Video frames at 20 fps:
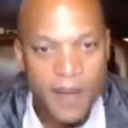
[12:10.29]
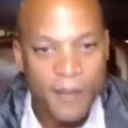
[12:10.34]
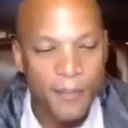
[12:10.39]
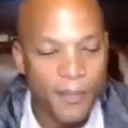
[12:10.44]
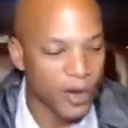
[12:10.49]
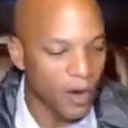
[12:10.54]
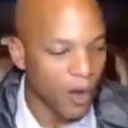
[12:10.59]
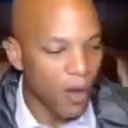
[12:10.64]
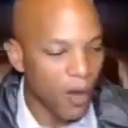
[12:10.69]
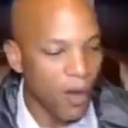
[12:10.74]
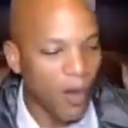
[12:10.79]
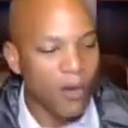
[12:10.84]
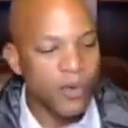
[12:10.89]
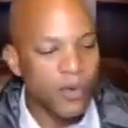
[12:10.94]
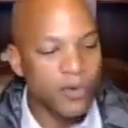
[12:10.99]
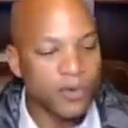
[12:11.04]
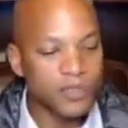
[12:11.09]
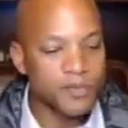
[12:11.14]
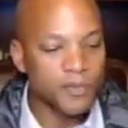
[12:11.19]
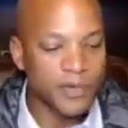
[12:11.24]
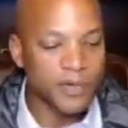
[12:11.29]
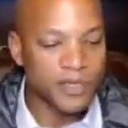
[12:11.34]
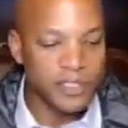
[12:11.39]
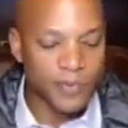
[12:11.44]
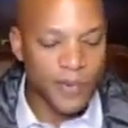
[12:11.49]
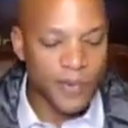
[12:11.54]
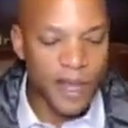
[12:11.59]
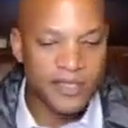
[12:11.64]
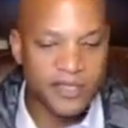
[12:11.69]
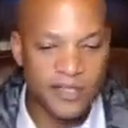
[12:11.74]
but all whose
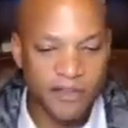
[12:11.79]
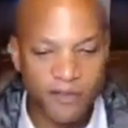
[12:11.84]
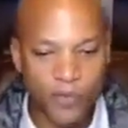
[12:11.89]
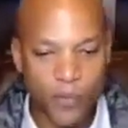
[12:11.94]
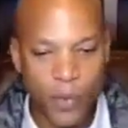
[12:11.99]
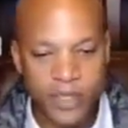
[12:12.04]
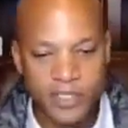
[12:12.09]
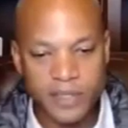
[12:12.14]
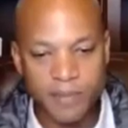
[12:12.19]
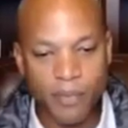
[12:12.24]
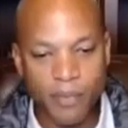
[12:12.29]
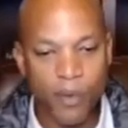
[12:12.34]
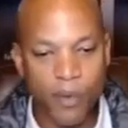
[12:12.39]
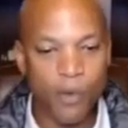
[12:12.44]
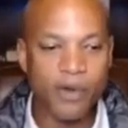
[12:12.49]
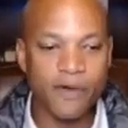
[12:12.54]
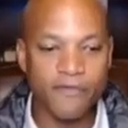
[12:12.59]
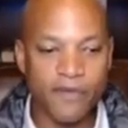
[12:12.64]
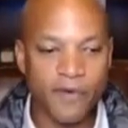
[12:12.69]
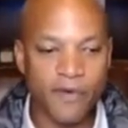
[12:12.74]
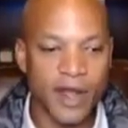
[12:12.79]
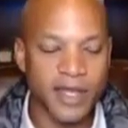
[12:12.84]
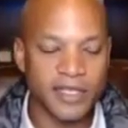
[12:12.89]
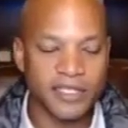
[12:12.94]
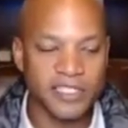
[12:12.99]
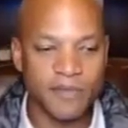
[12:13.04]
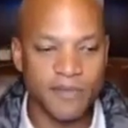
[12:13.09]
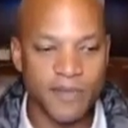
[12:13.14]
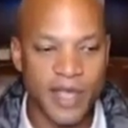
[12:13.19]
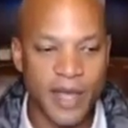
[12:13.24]
perspective was important for us
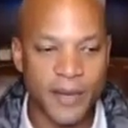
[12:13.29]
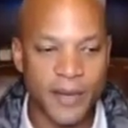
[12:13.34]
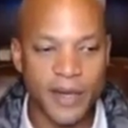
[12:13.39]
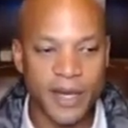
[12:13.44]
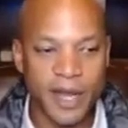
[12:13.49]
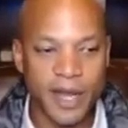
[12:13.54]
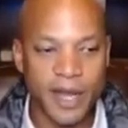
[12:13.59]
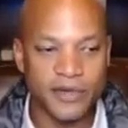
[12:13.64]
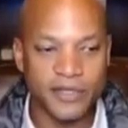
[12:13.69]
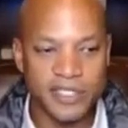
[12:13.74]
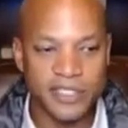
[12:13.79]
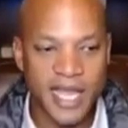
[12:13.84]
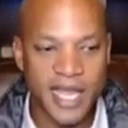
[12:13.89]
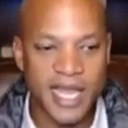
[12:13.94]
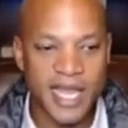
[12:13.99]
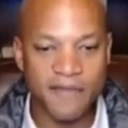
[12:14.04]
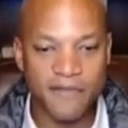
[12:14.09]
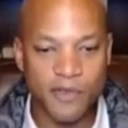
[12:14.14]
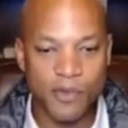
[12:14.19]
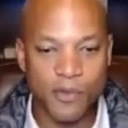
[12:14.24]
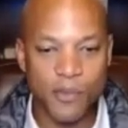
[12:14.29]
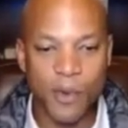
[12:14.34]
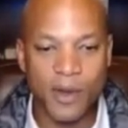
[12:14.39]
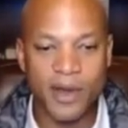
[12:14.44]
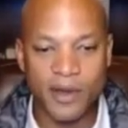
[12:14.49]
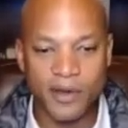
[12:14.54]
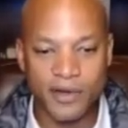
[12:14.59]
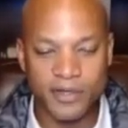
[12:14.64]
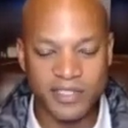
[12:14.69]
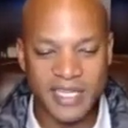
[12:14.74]
to be able to understand, if you want
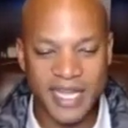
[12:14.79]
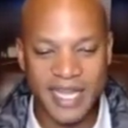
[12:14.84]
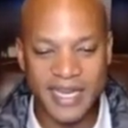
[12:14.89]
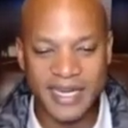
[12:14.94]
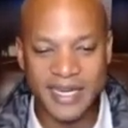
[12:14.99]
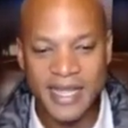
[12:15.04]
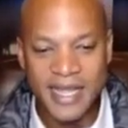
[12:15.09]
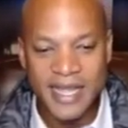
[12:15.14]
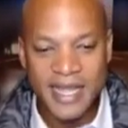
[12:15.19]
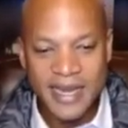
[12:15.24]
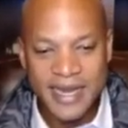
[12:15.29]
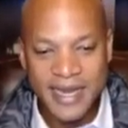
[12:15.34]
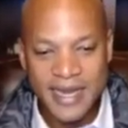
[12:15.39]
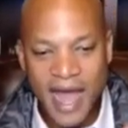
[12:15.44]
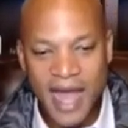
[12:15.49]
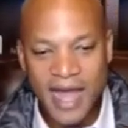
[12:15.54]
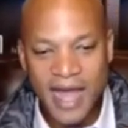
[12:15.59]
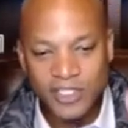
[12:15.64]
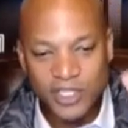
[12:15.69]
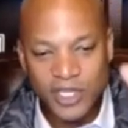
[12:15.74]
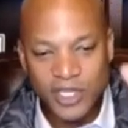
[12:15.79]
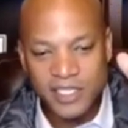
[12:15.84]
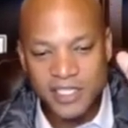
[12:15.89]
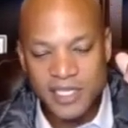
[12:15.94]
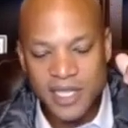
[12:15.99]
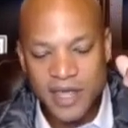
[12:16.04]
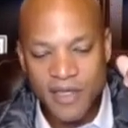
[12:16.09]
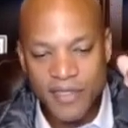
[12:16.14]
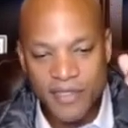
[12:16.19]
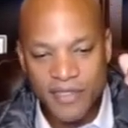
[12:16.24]
to understand, not just
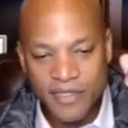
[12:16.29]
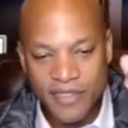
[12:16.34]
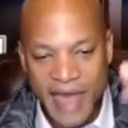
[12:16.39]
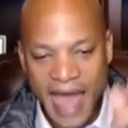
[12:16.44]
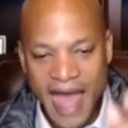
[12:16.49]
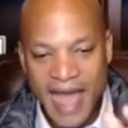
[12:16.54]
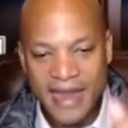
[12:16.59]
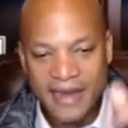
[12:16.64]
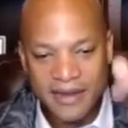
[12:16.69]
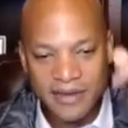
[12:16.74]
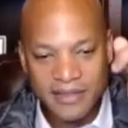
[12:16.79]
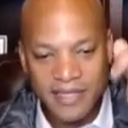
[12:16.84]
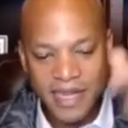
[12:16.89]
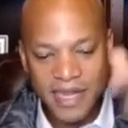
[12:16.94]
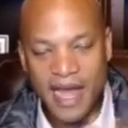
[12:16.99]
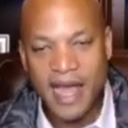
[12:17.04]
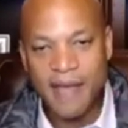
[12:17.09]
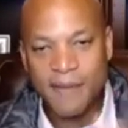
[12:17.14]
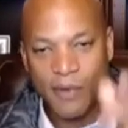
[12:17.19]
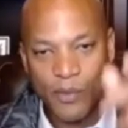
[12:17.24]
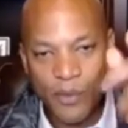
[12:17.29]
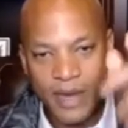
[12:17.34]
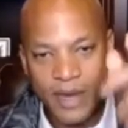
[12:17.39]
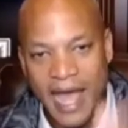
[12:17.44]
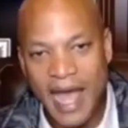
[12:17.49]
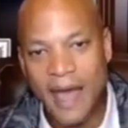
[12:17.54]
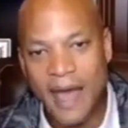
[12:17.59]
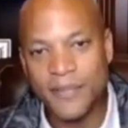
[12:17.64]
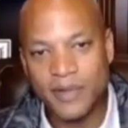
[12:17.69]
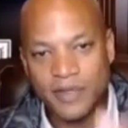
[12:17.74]
that time and what
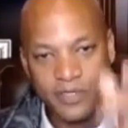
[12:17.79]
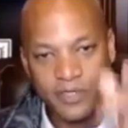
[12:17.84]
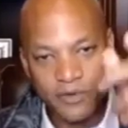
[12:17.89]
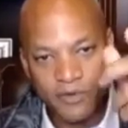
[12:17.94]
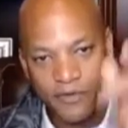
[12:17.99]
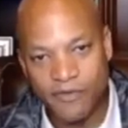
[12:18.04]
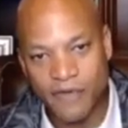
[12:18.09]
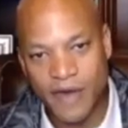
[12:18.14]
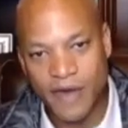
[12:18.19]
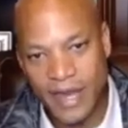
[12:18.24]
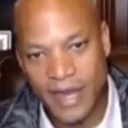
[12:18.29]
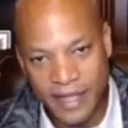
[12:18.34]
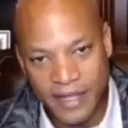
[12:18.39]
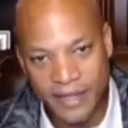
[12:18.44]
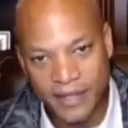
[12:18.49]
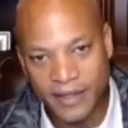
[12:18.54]
happened to Freddie,